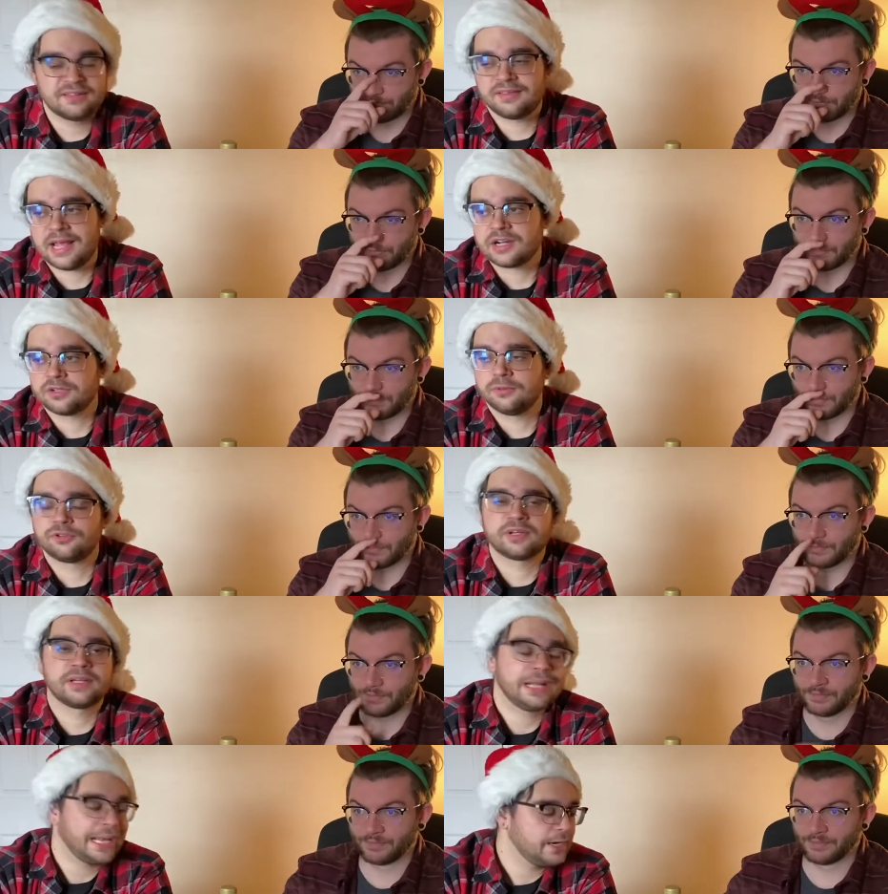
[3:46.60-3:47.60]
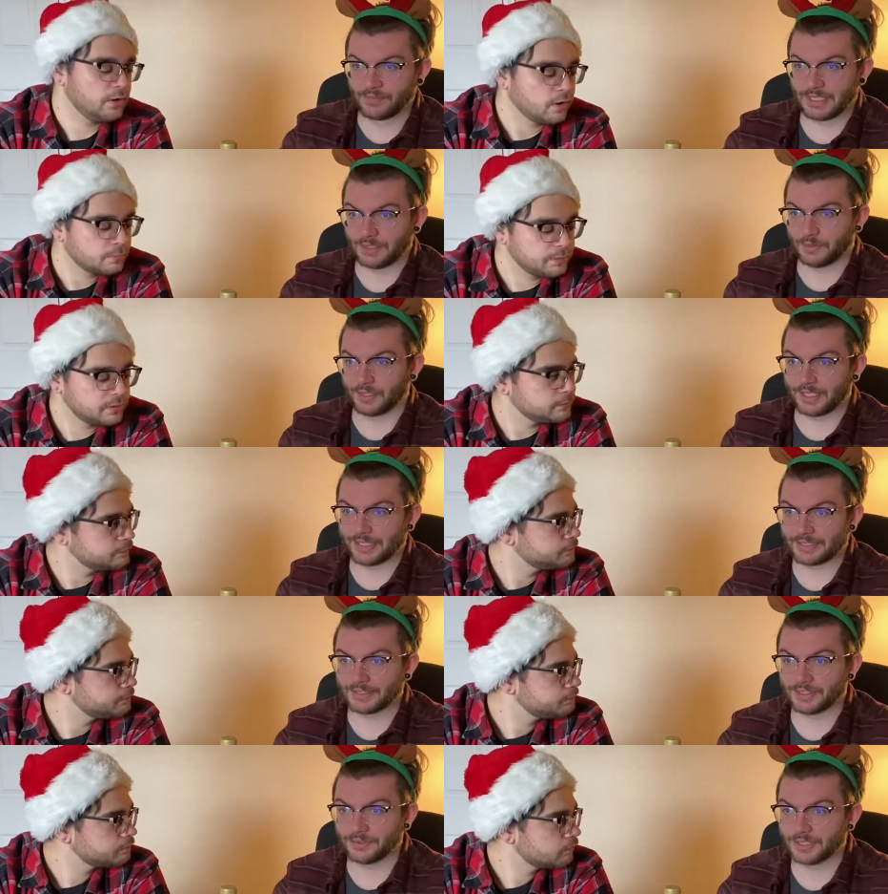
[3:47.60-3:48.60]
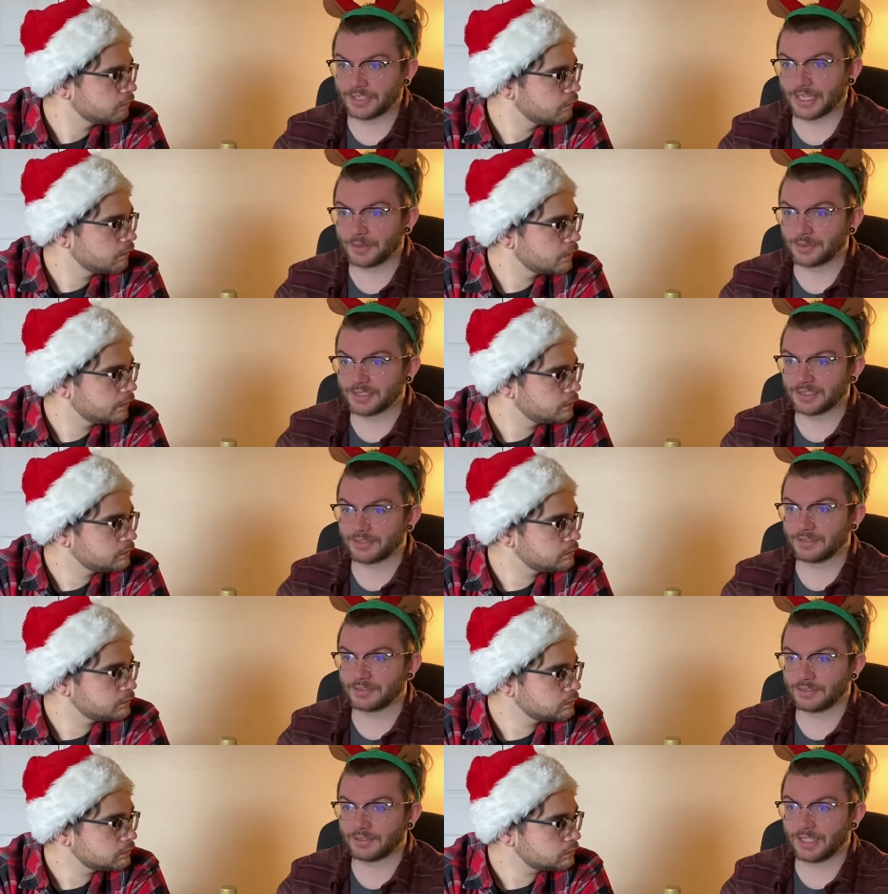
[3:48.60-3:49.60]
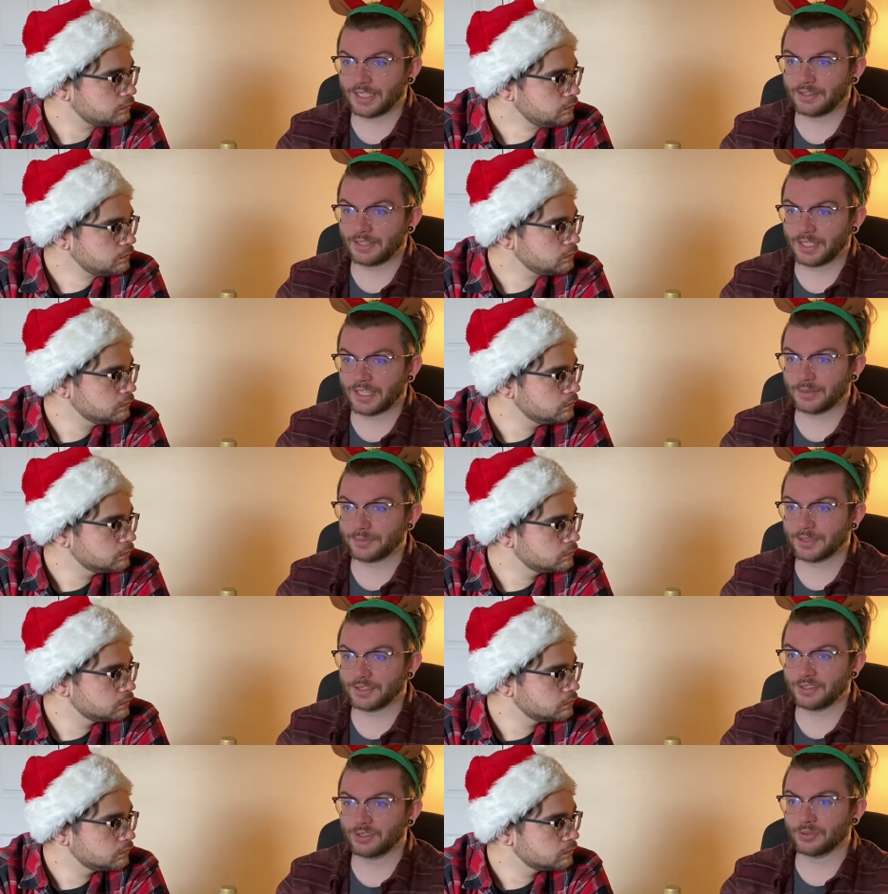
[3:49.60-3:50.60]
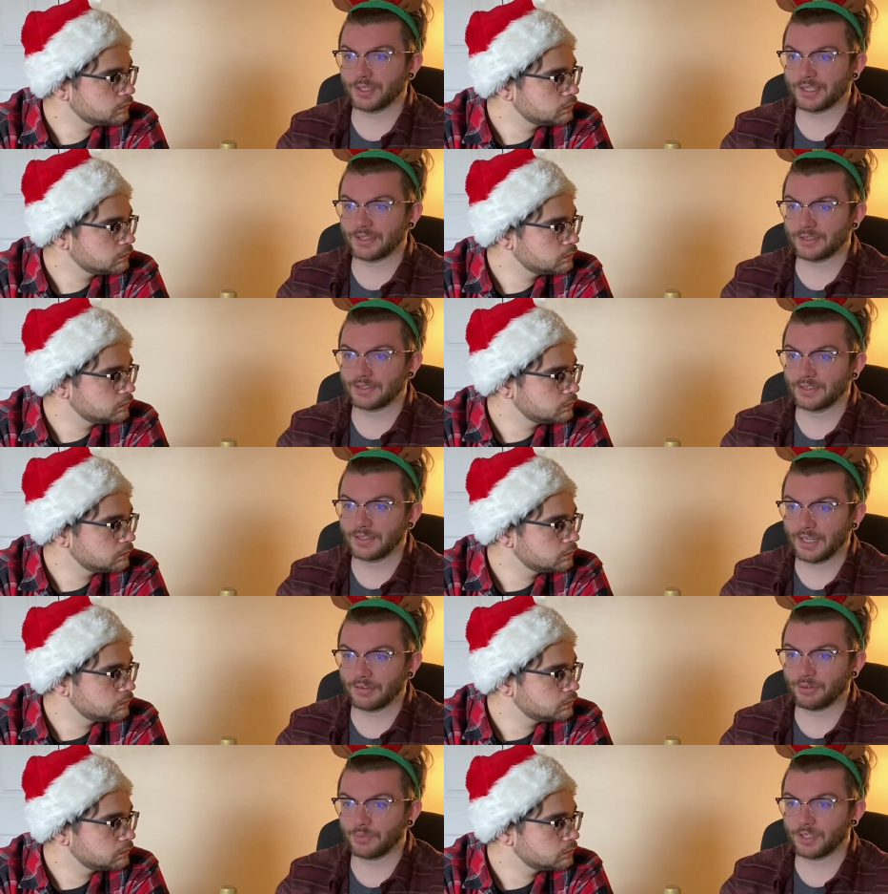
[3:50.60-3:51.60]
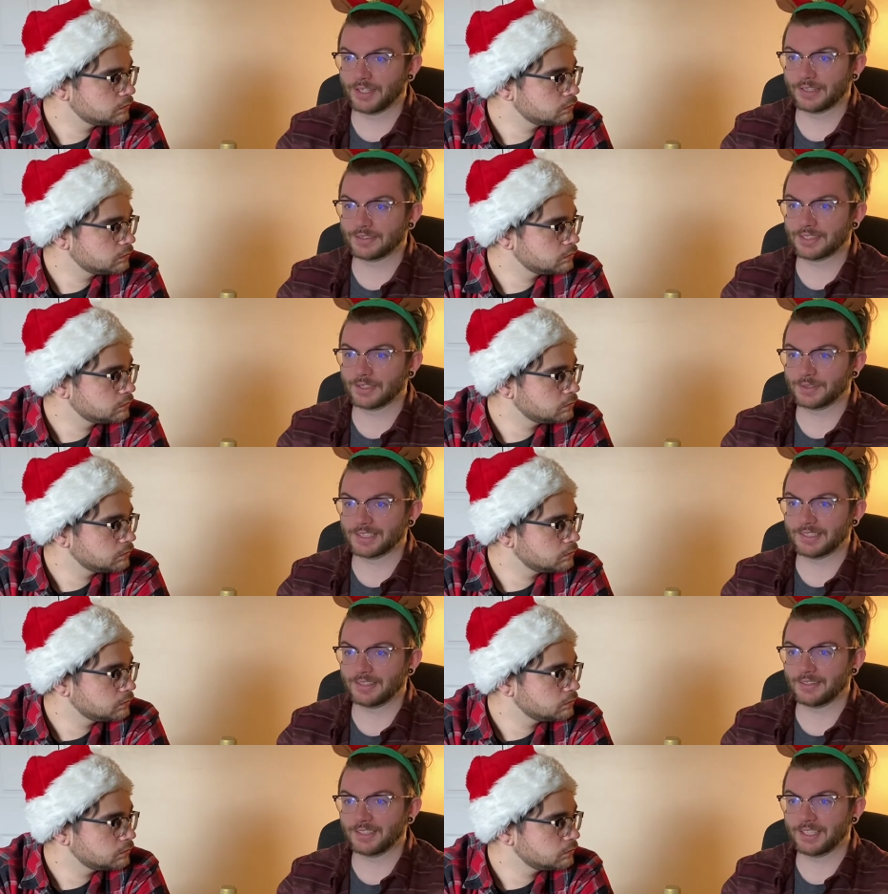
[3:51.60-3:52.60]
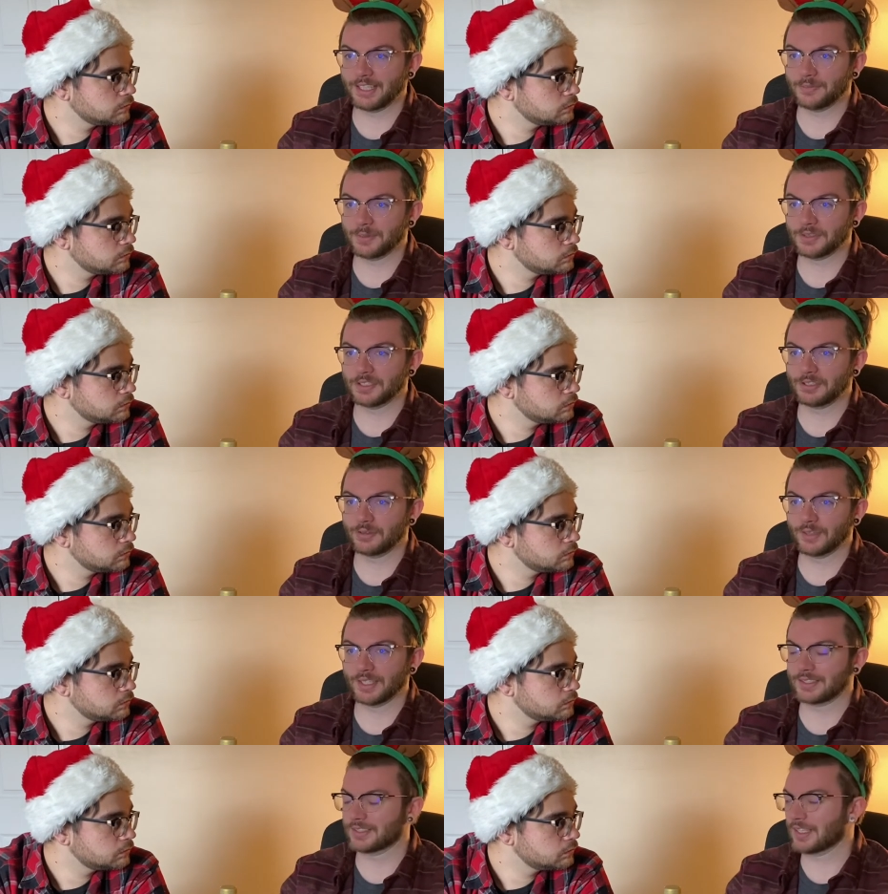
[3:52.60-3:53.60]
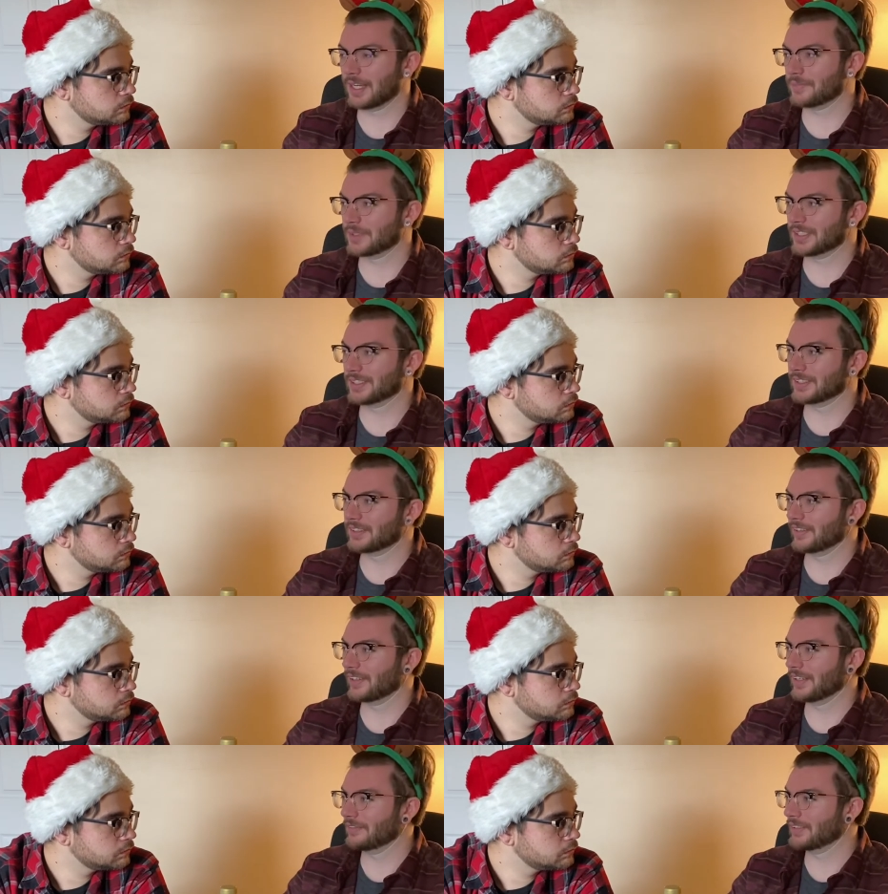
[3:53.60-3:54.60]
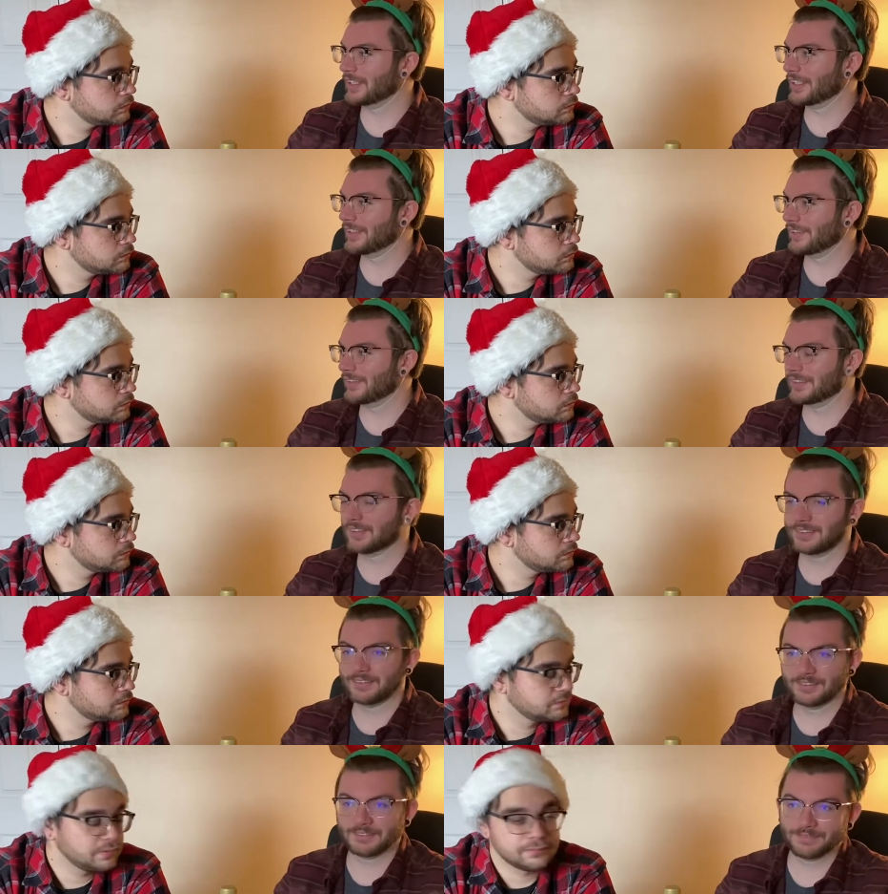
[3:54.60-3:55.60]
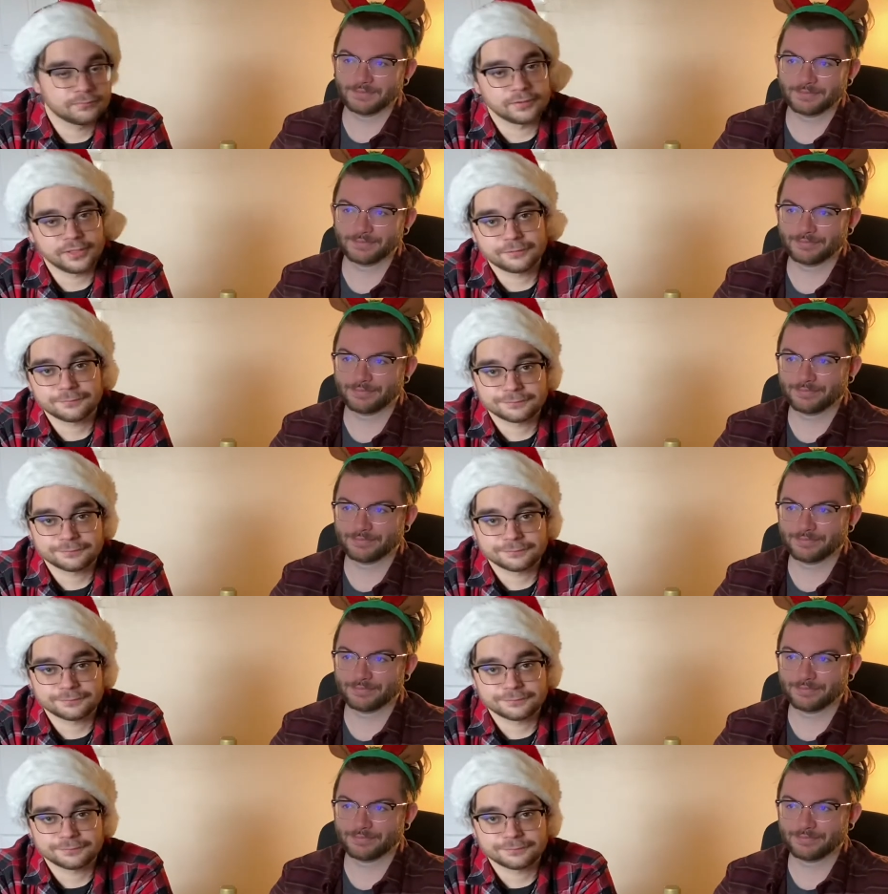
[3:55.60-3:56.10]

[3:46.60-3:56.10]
Speaker 1: actual drinking eggnog.
Speaker 2: Yeah, well, like as soon as I was legally able to drink, everyone else that was legally able to drink stopped because they started having kids.
Speaker 1: Wow.